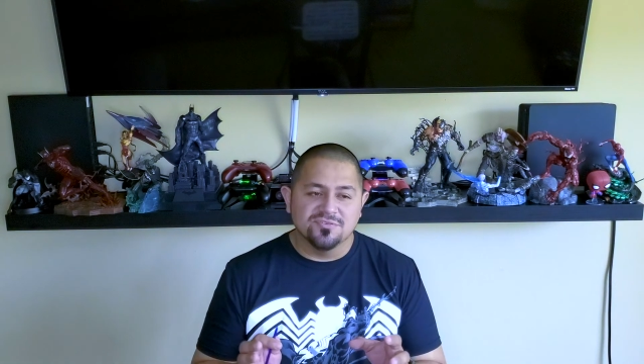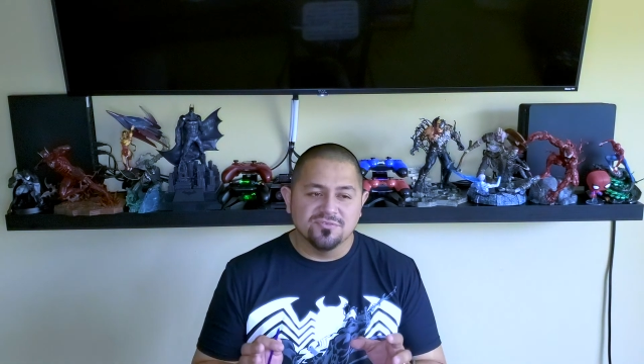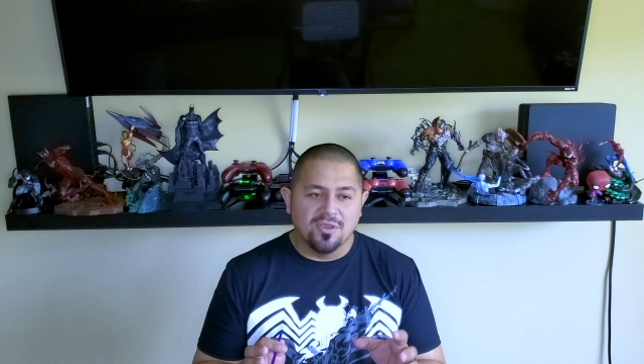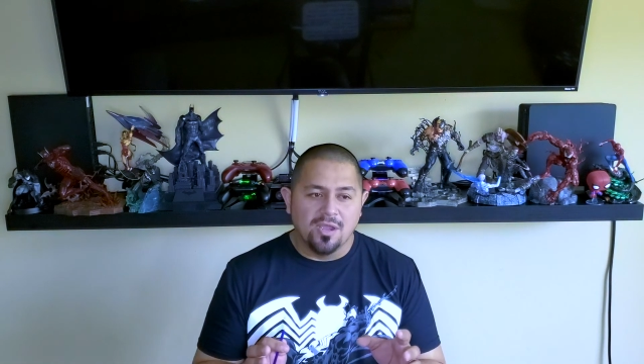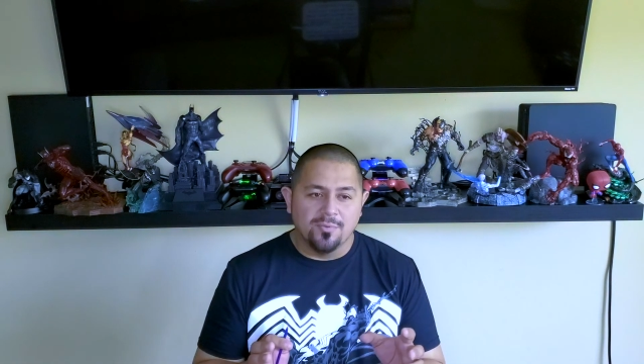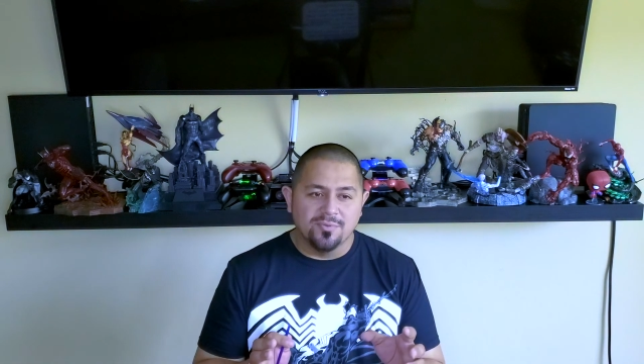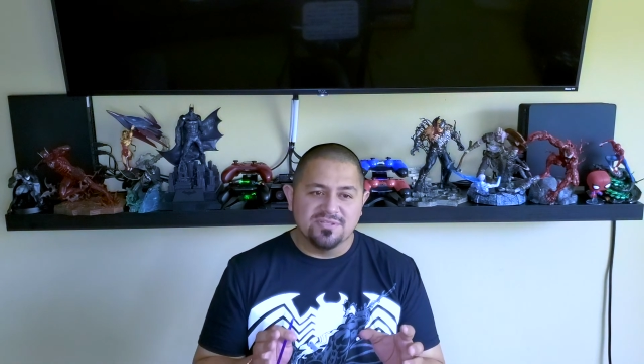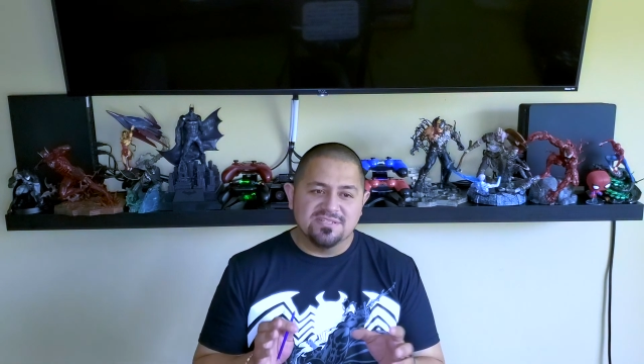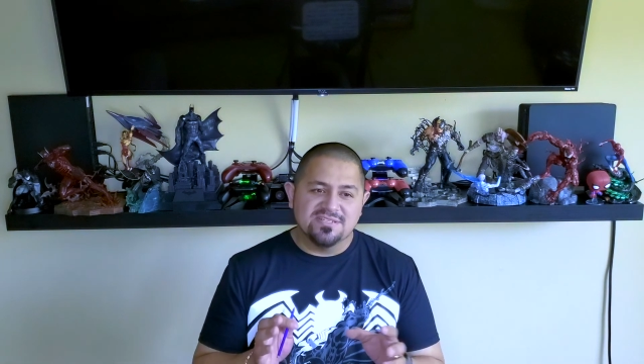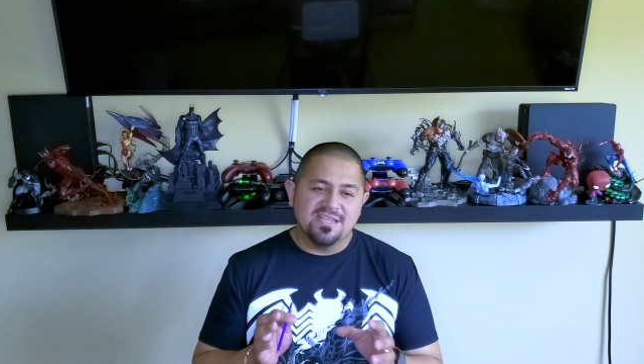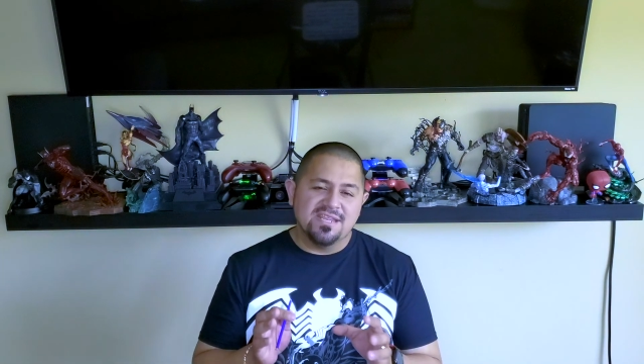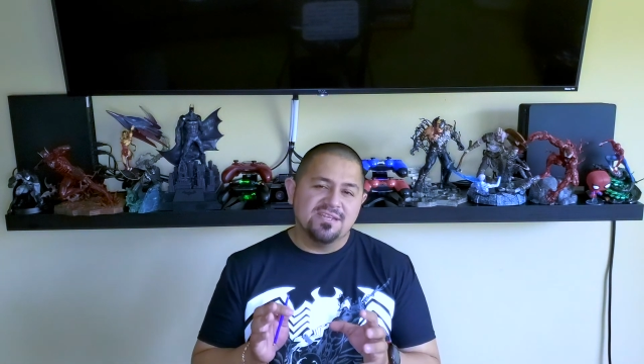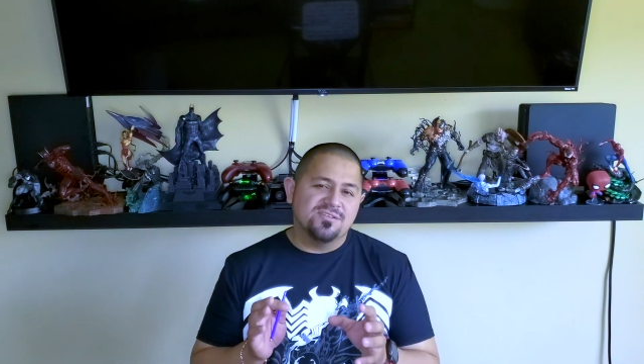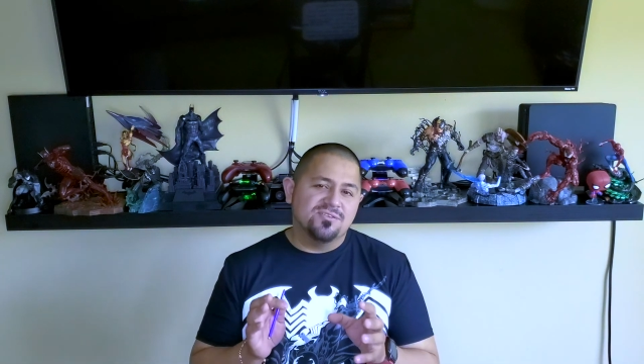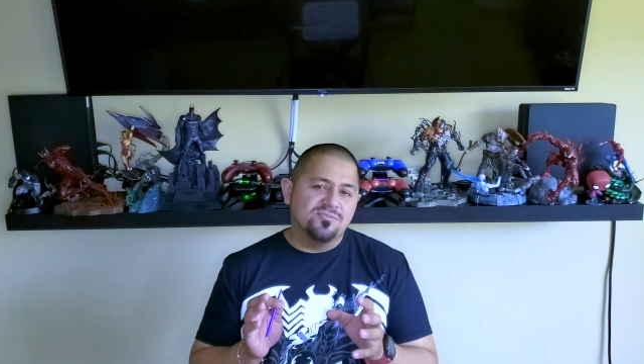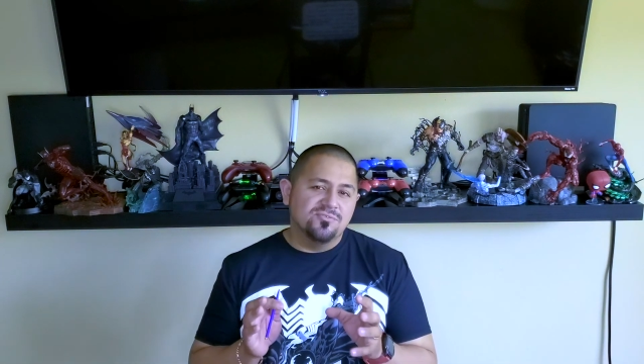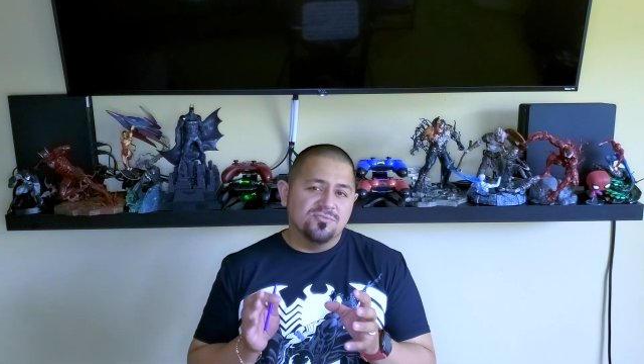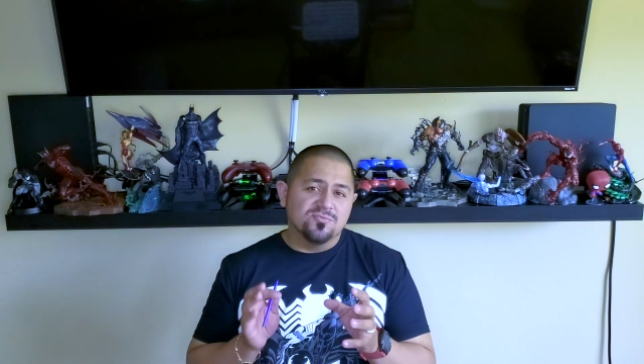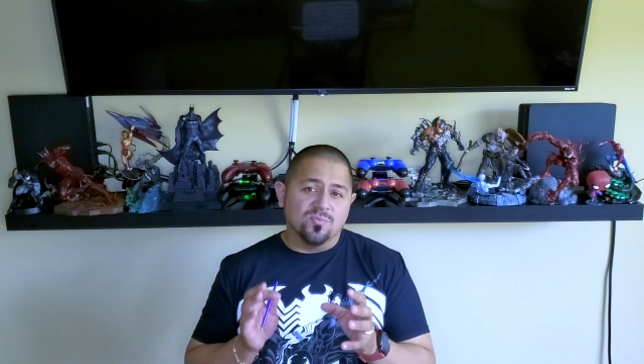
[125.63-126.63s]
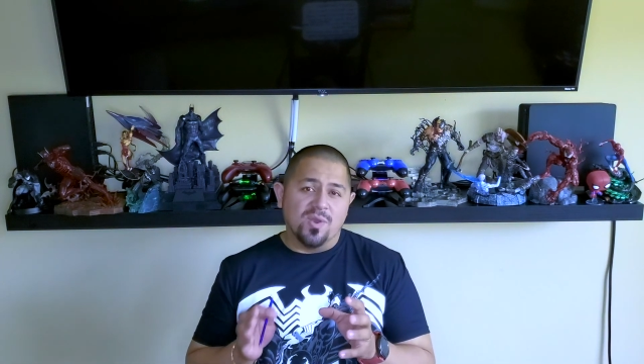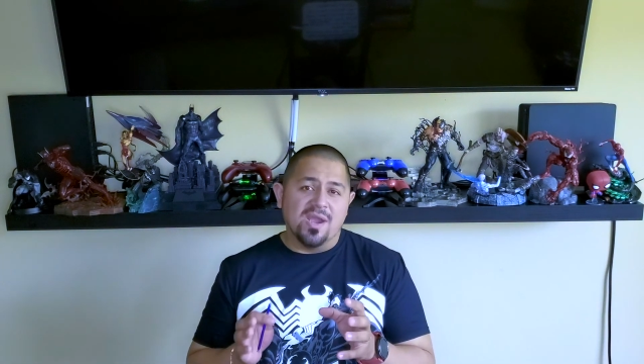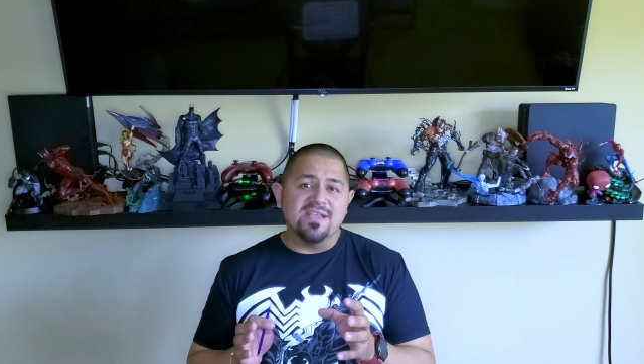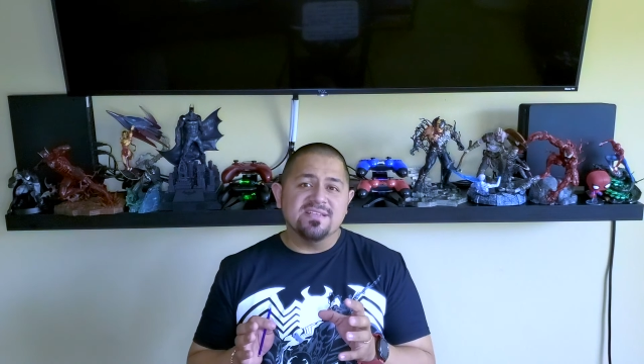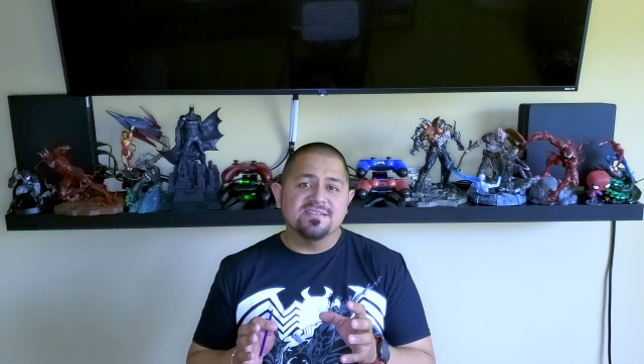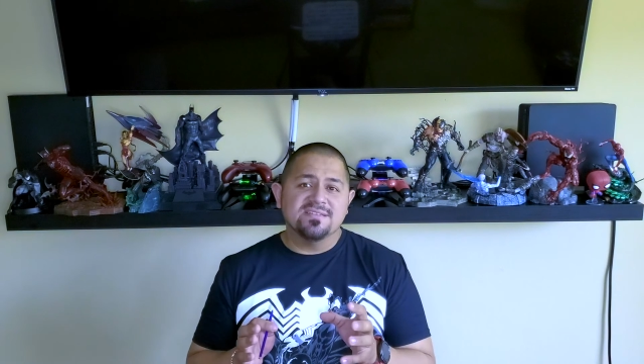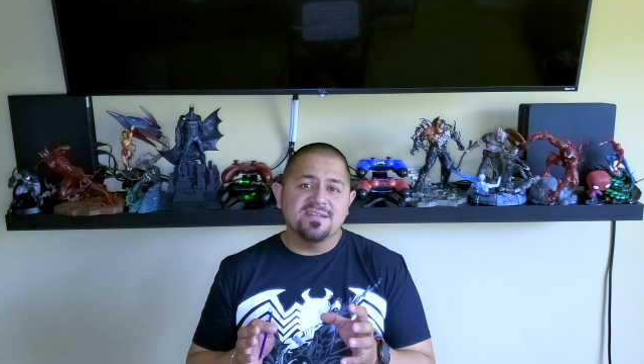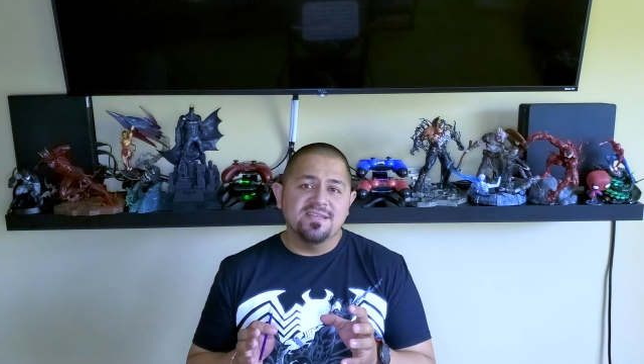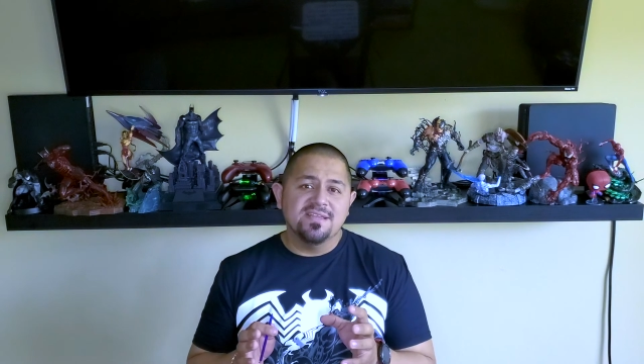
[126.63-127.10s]
So I would say choose
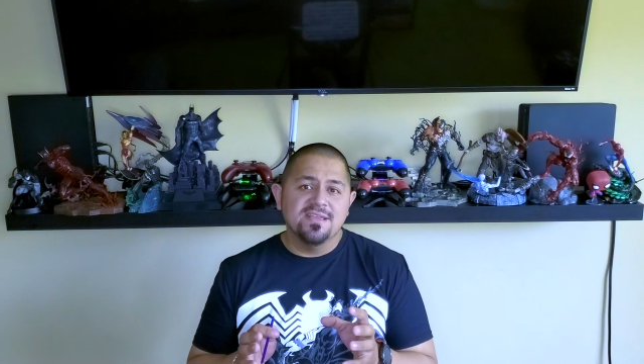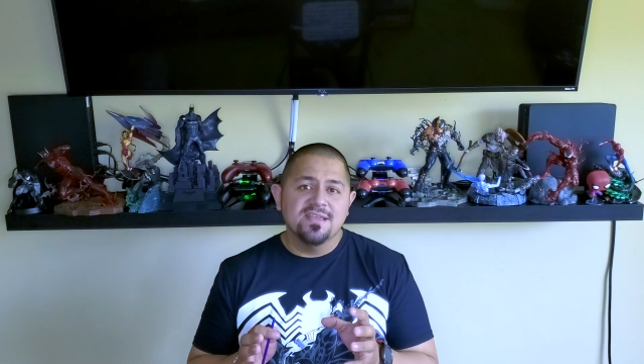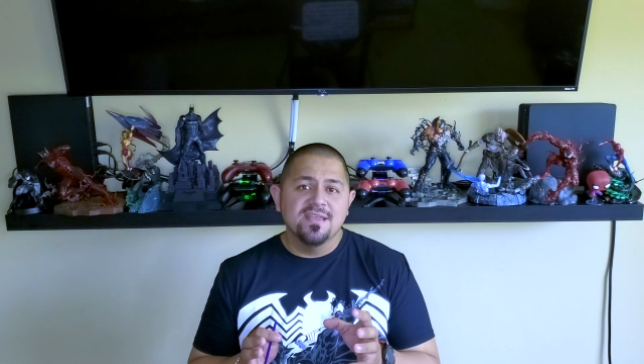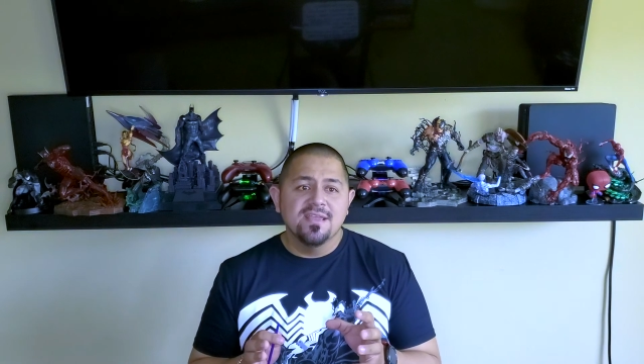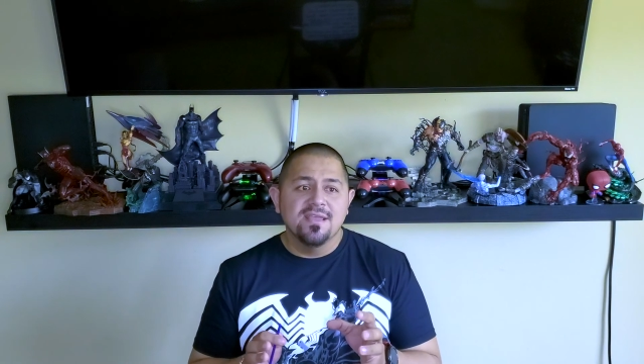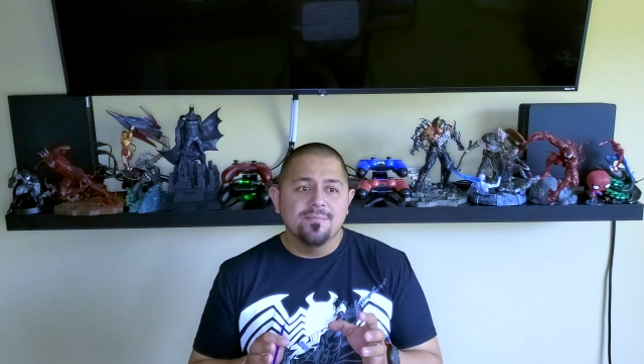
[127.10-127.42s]
wisely